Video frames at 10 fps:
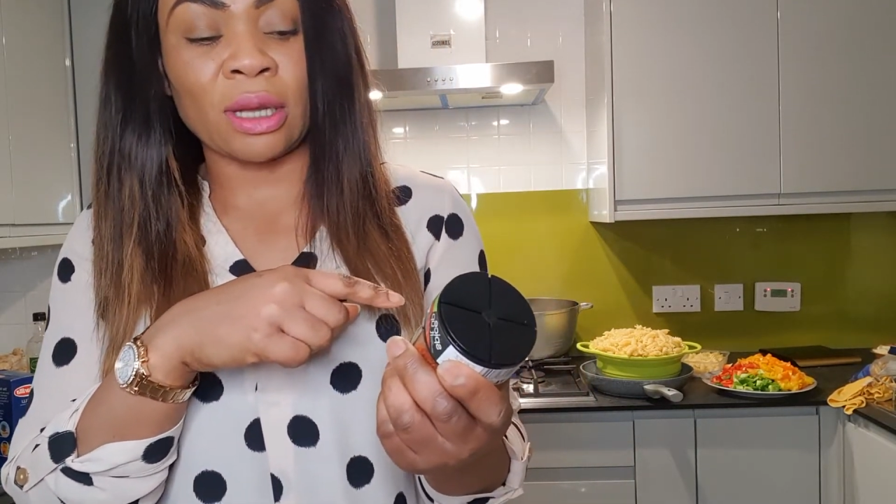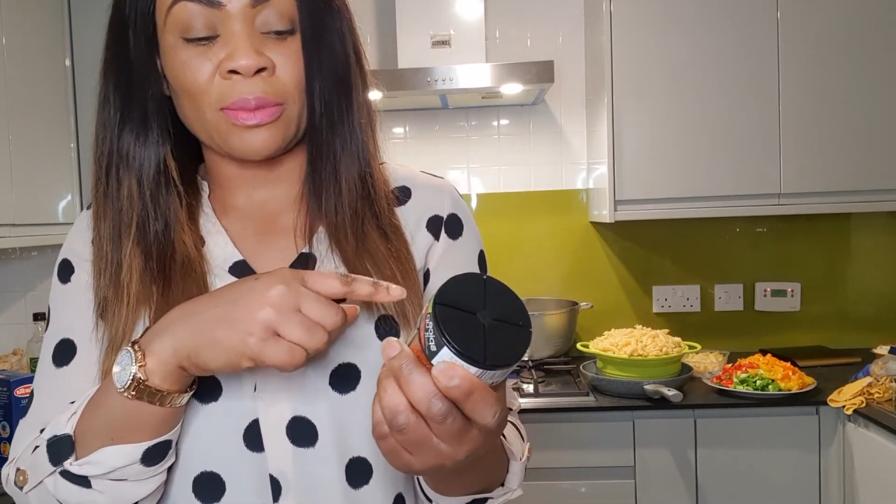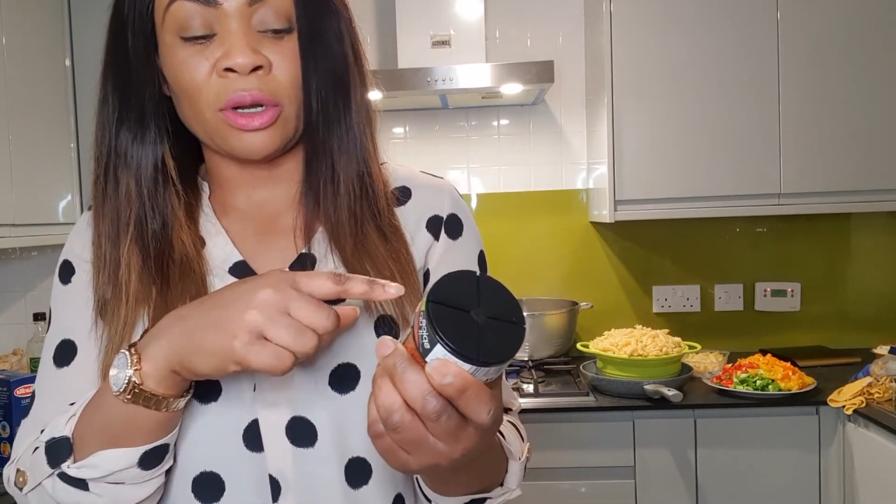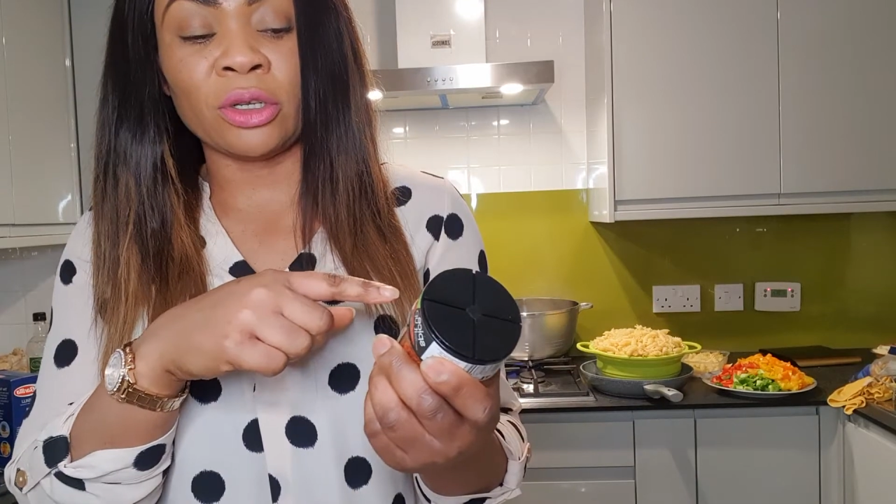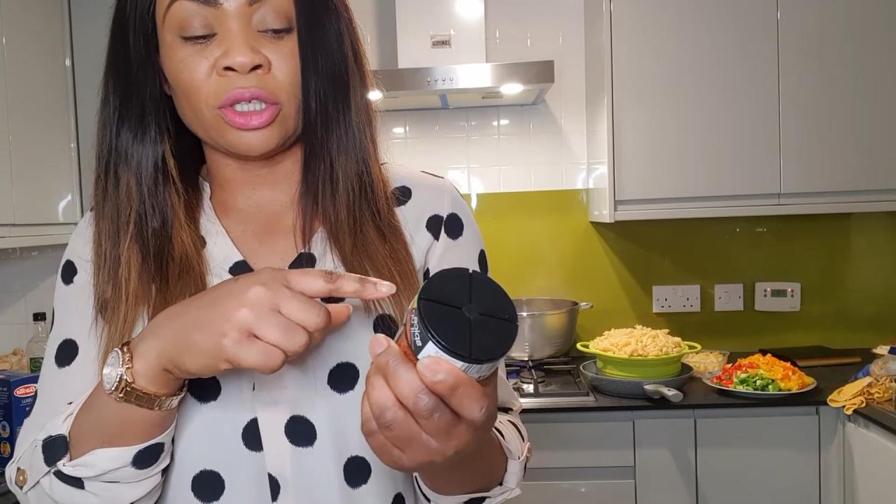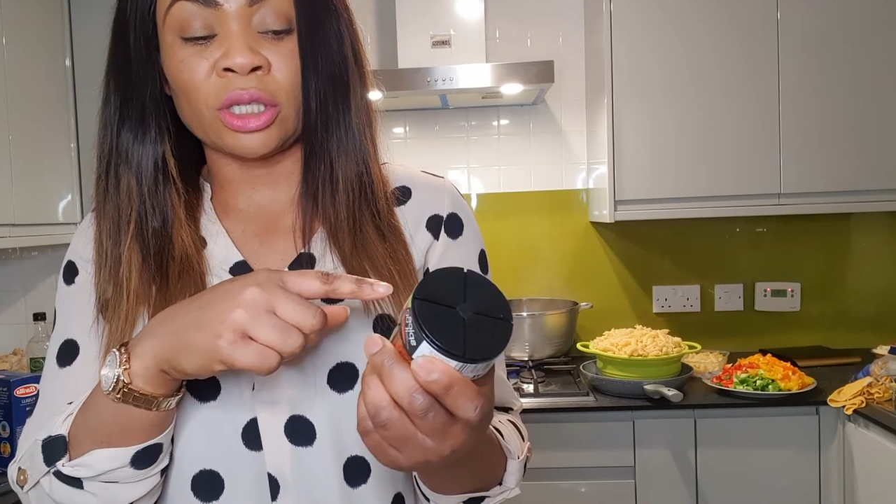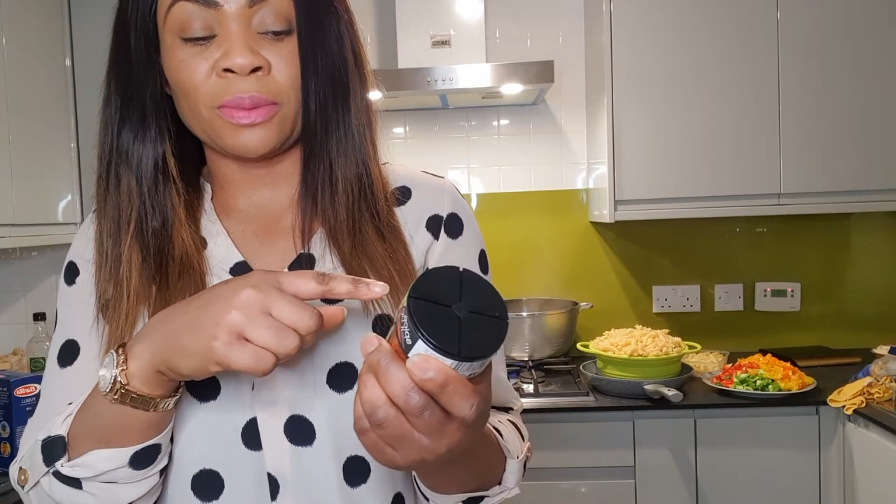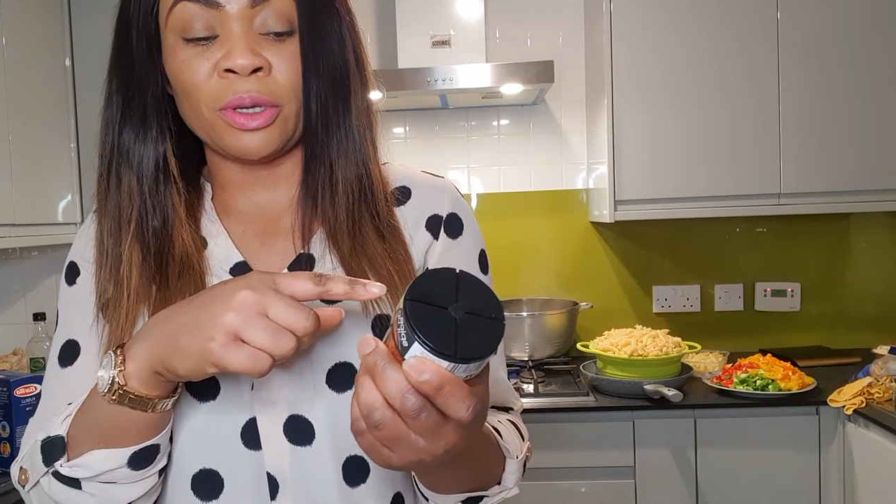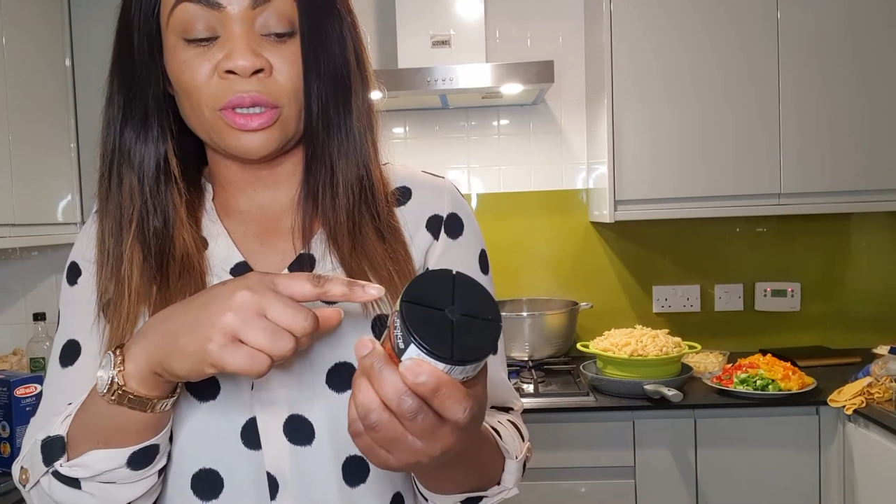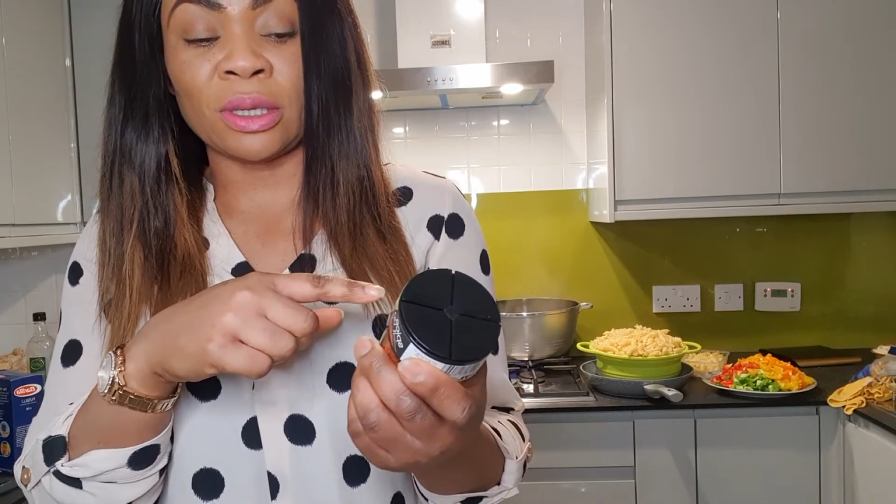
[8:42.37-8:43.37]
I'm going to just
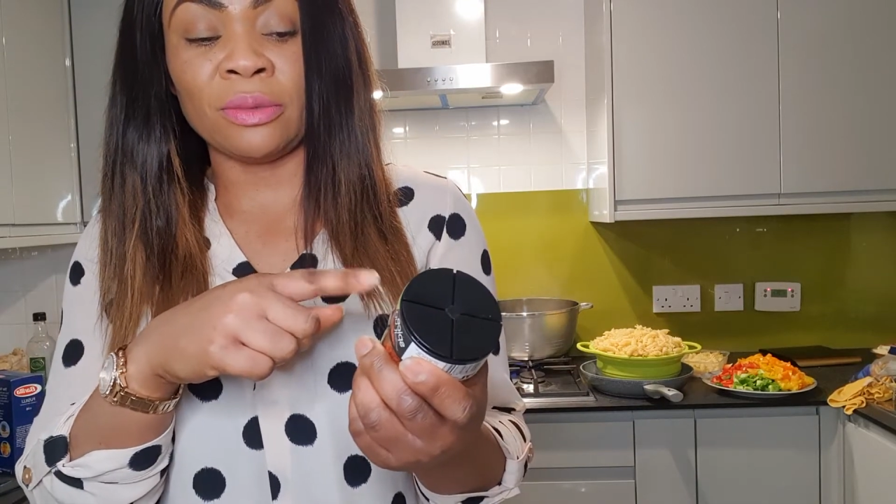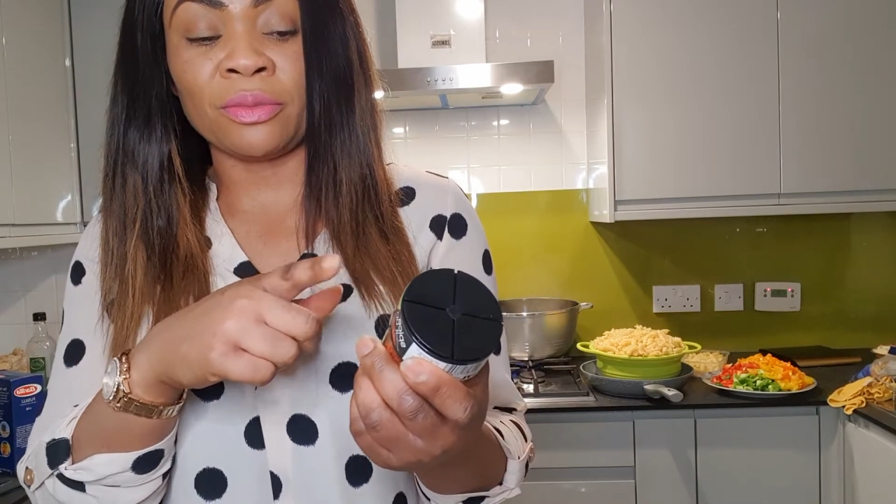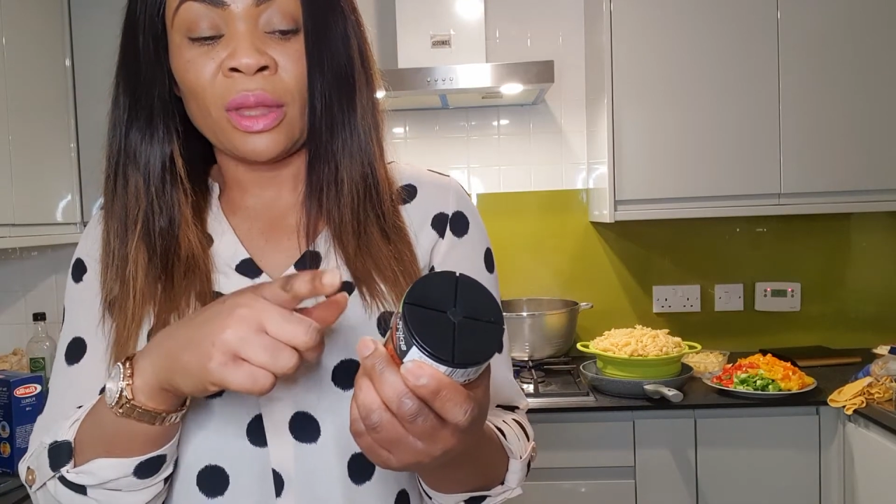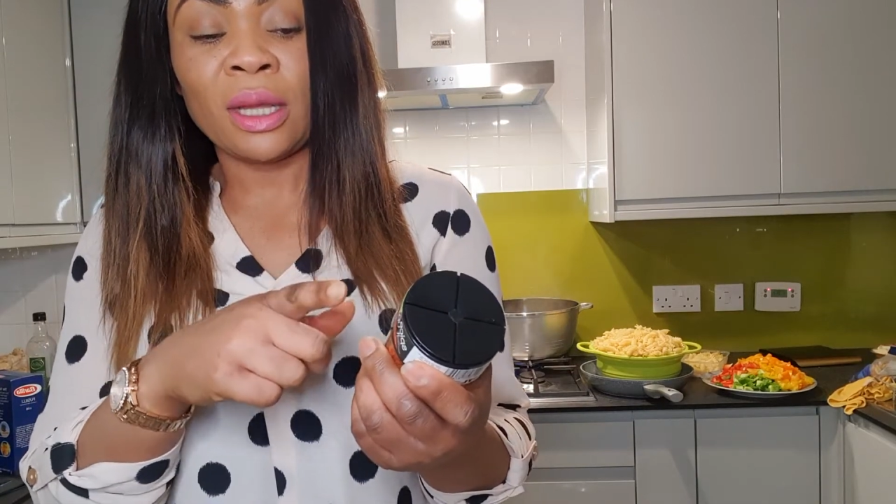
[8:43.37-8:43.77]
be using